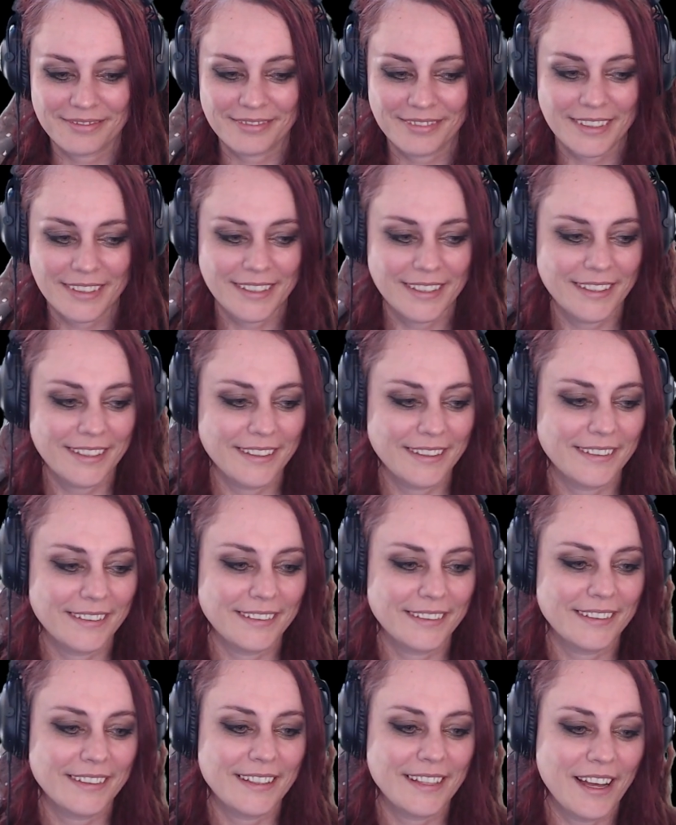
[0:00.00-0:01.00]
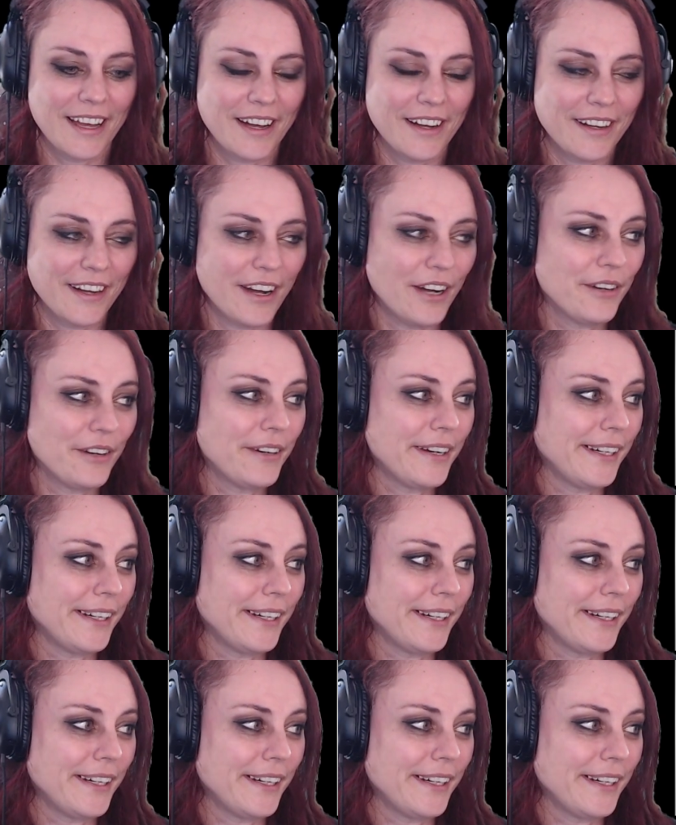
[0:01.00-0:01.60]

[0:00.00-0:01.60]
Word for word: the star sea, All right.